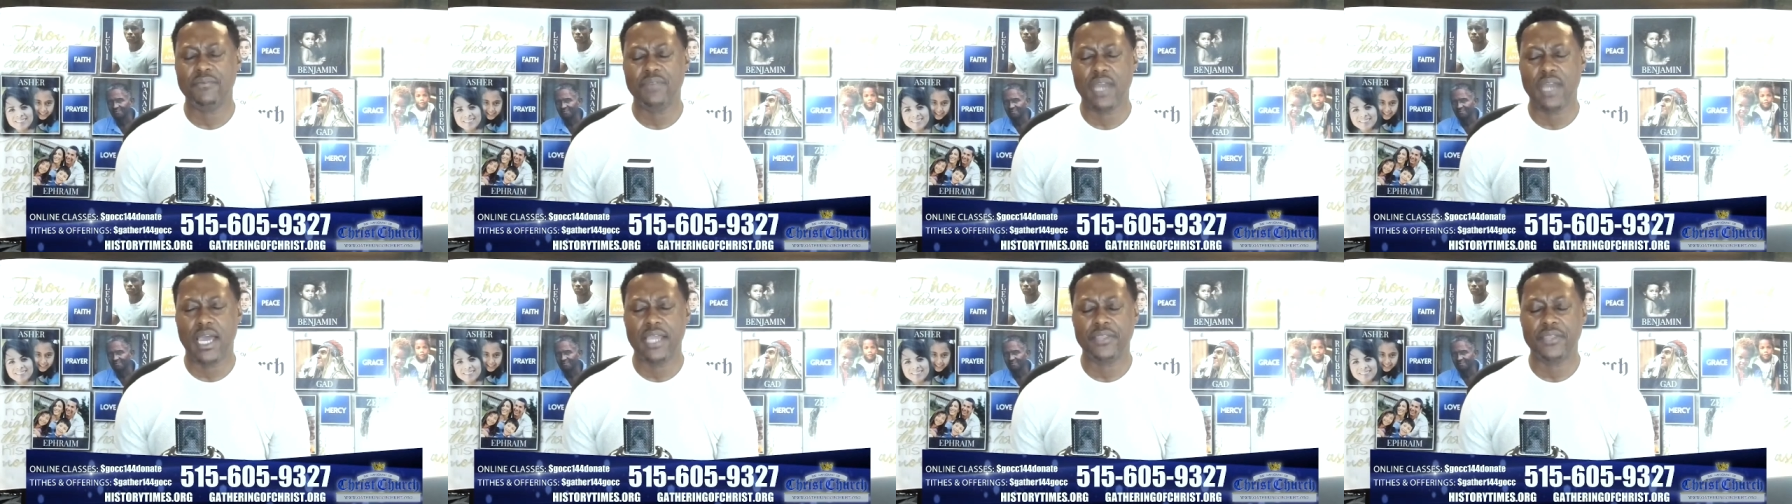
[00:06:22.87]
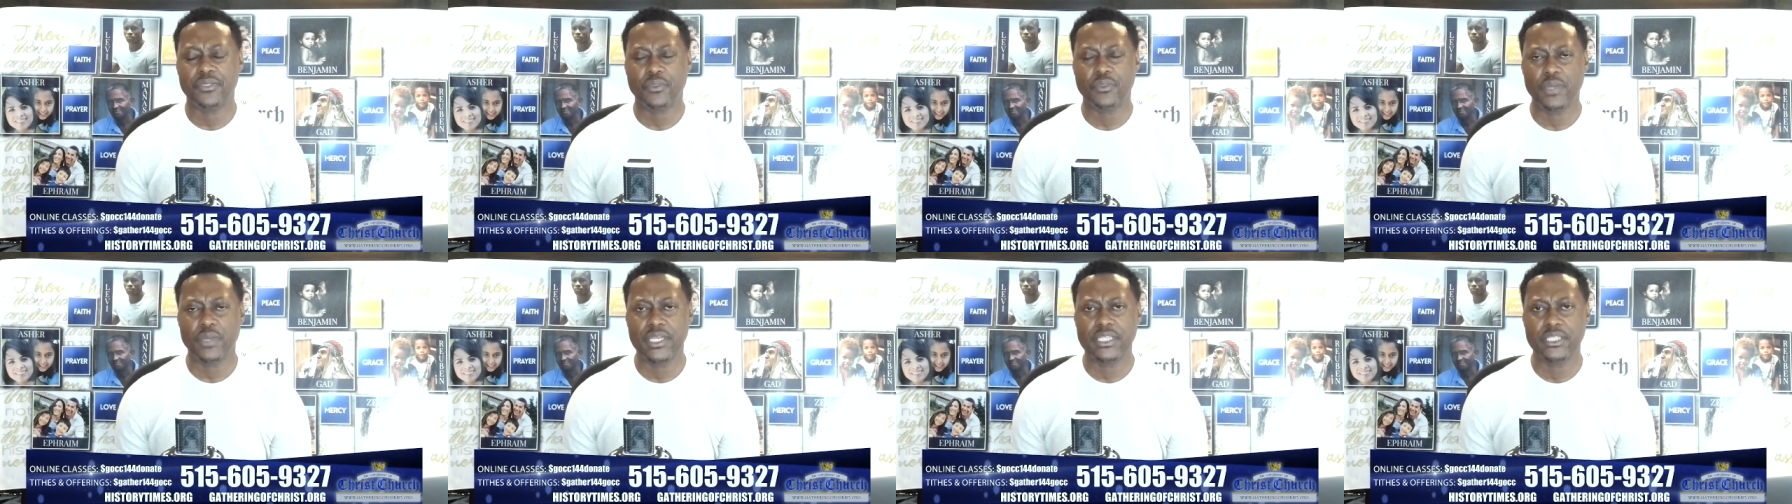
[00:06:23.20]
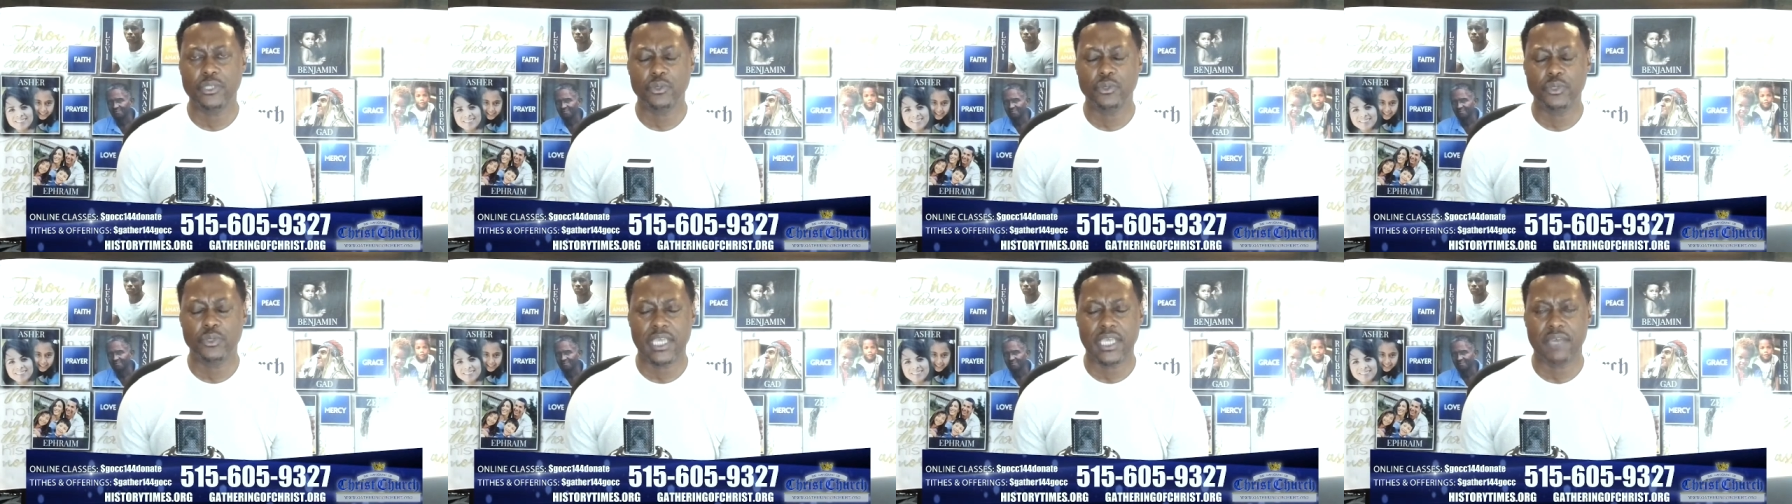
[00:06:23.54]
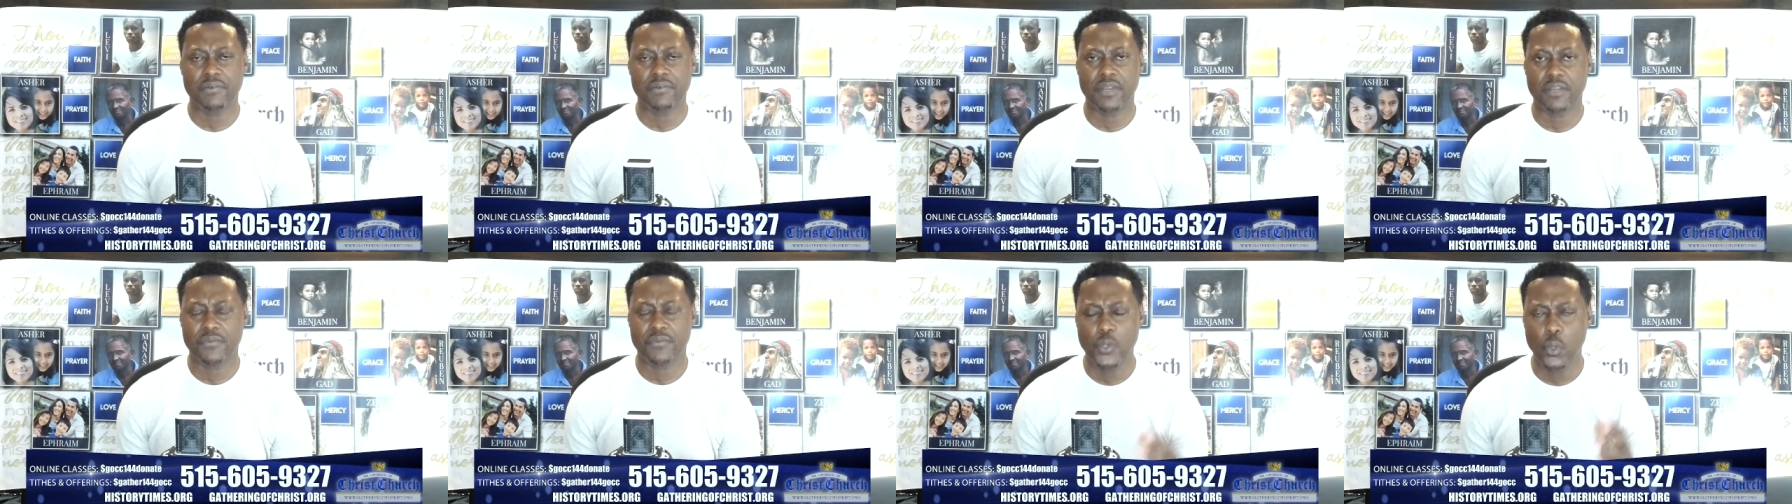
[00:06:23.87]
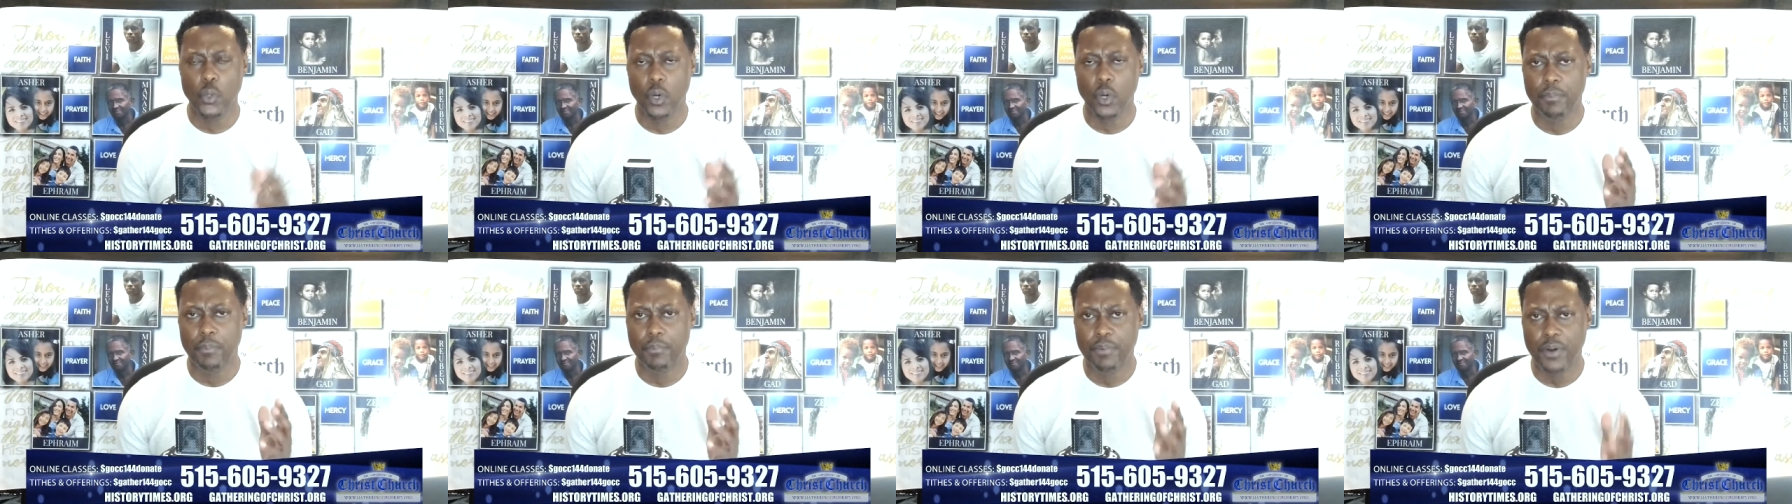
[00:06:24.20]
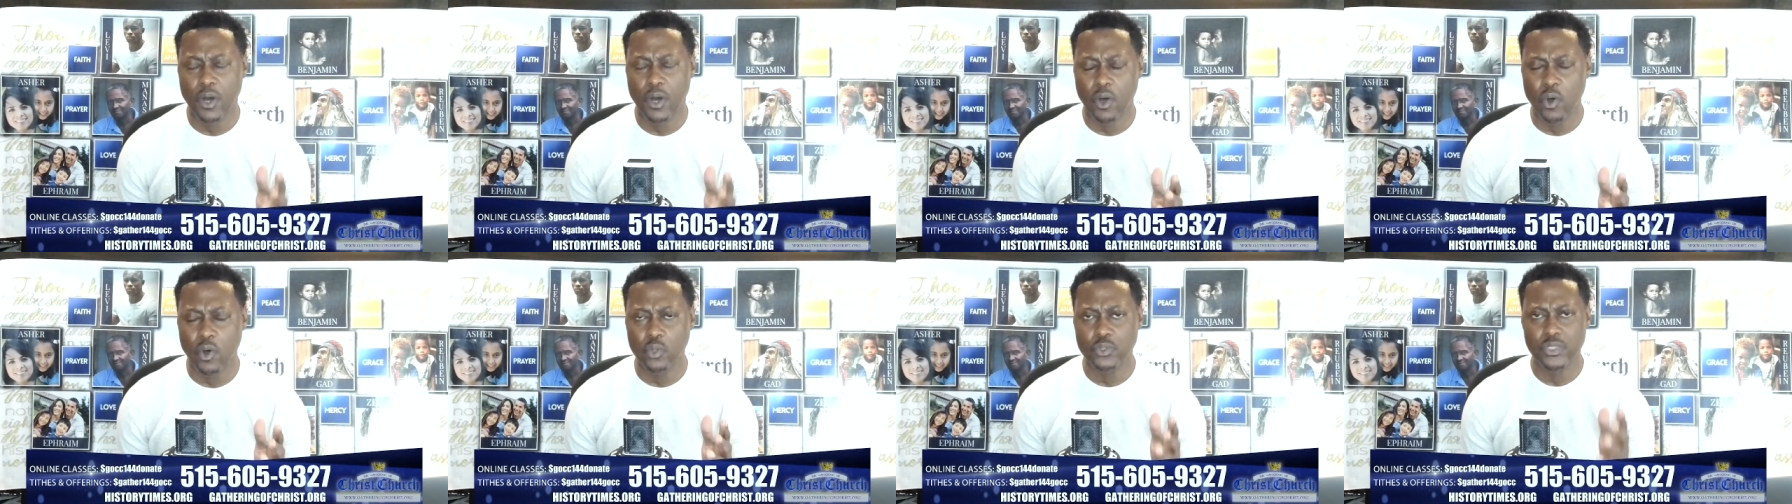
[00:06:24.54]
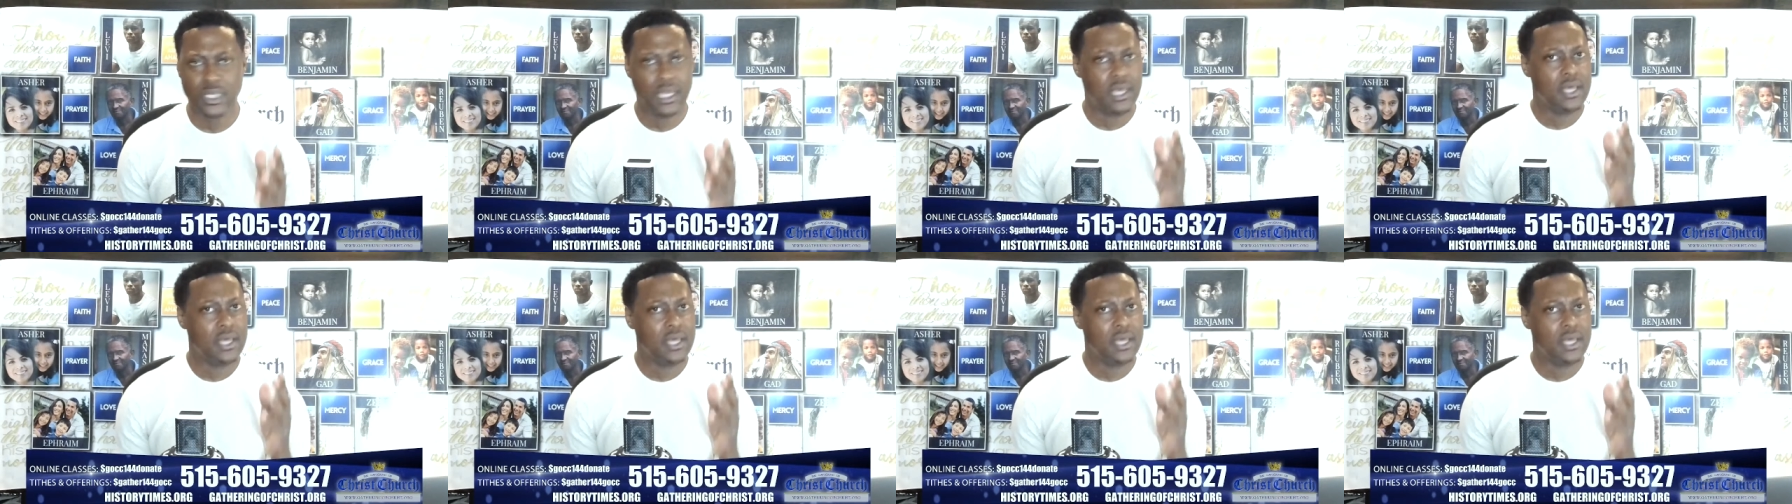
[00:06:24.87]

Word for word: 9327. If you oppose,